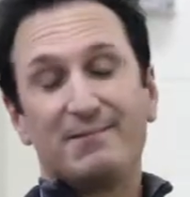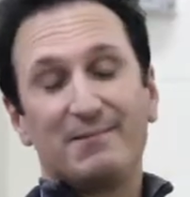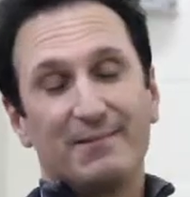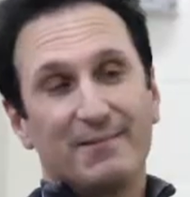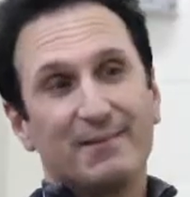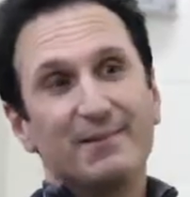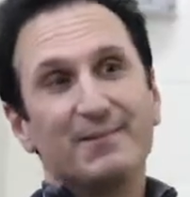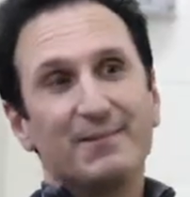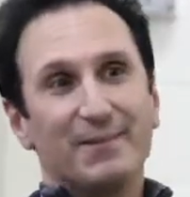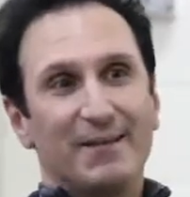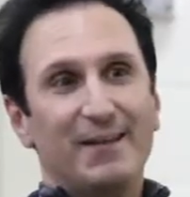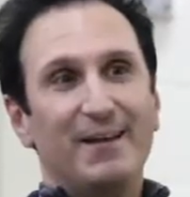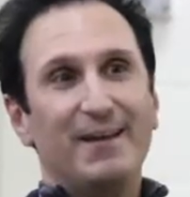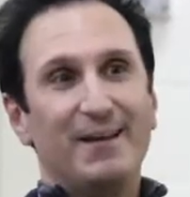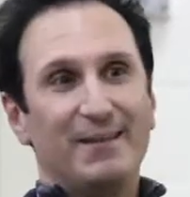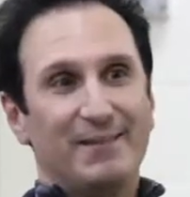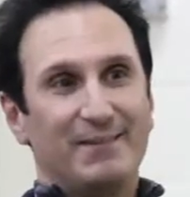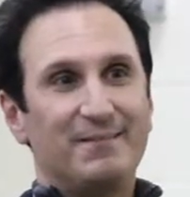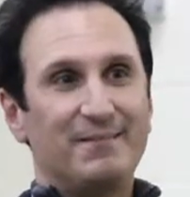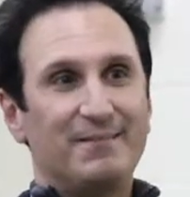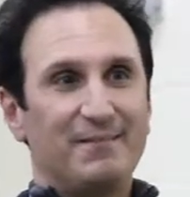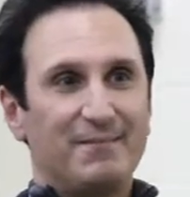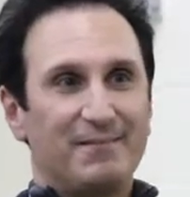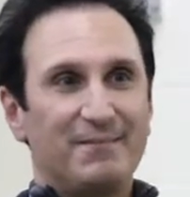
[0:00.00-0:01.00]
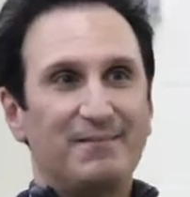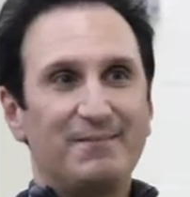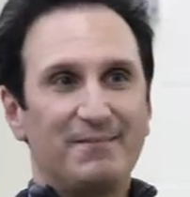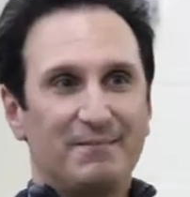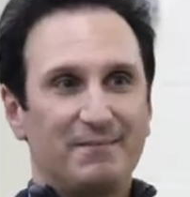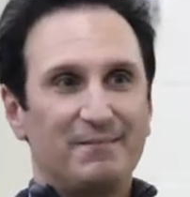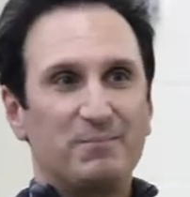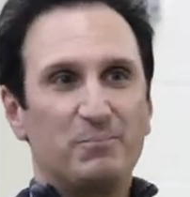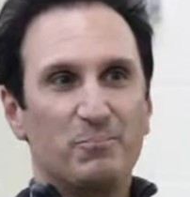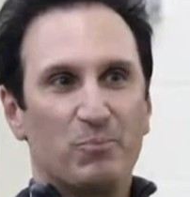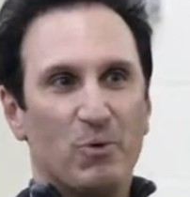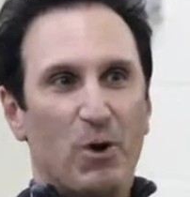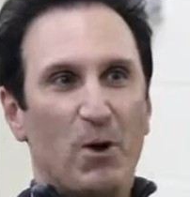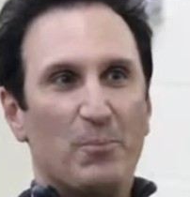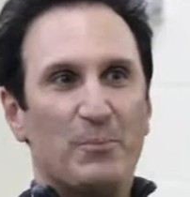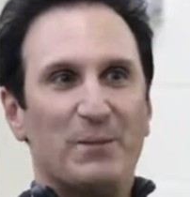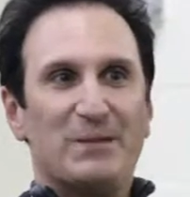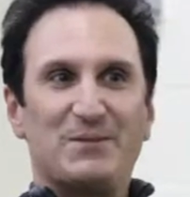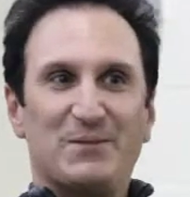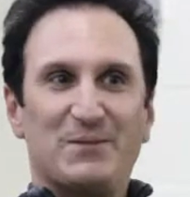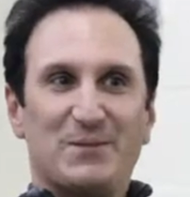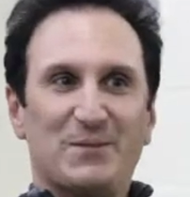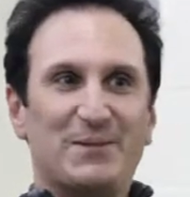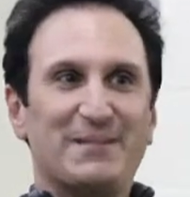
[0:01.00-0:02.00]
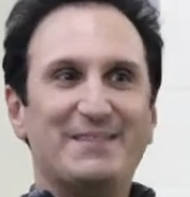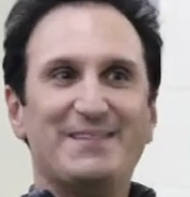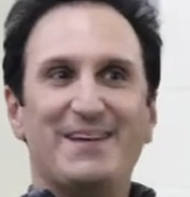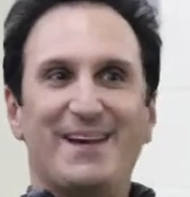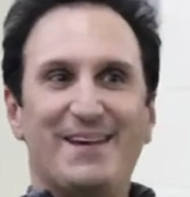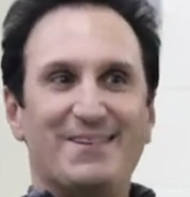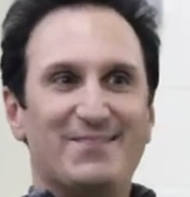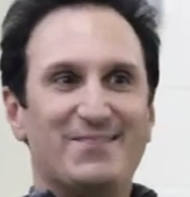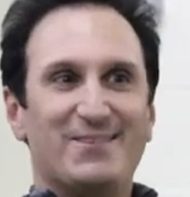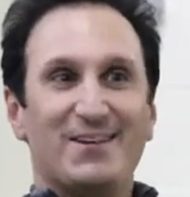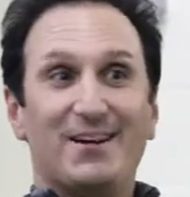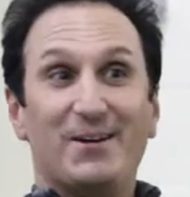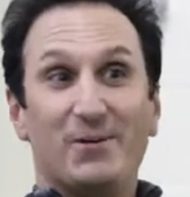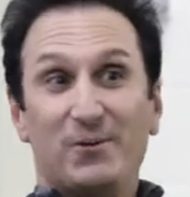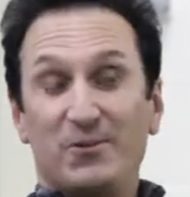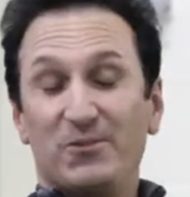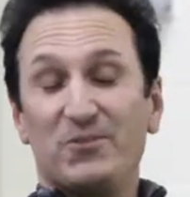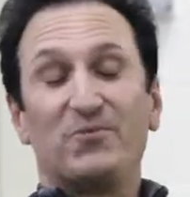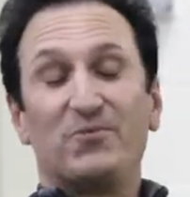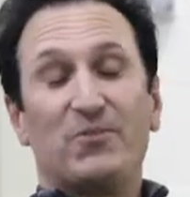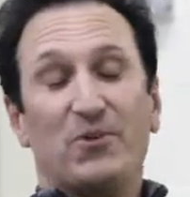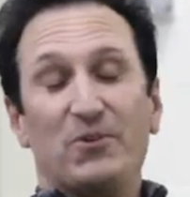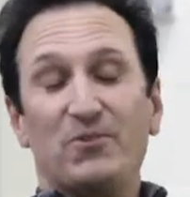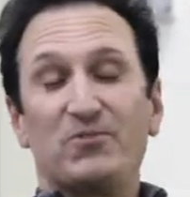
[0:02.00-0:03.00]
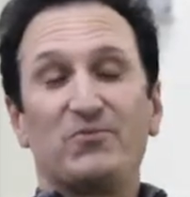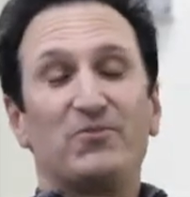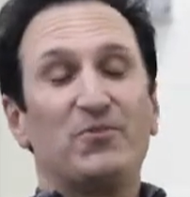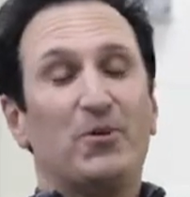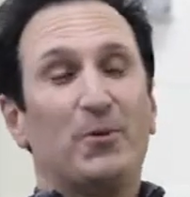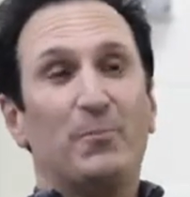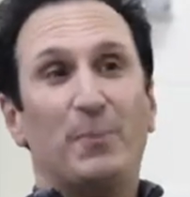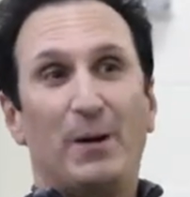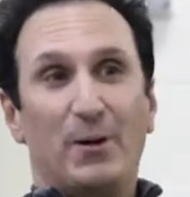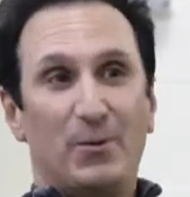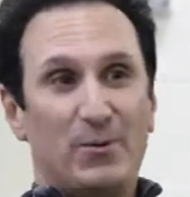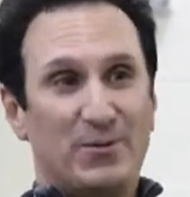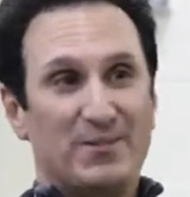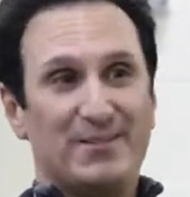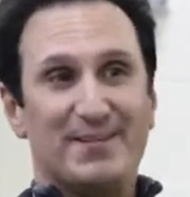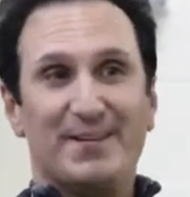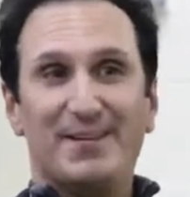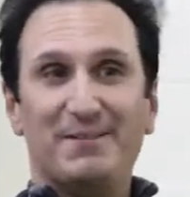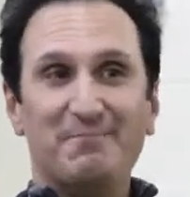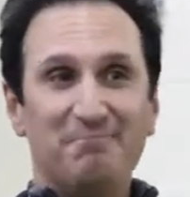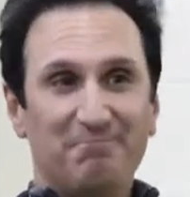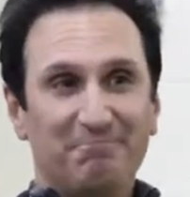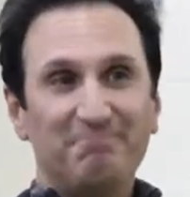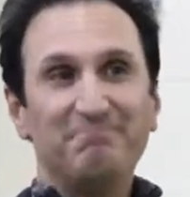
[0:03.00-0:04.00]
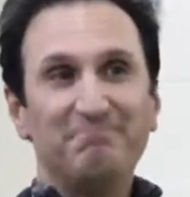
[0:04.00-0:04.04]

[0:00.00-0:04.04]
it brought me some attention. It was the first film I was in.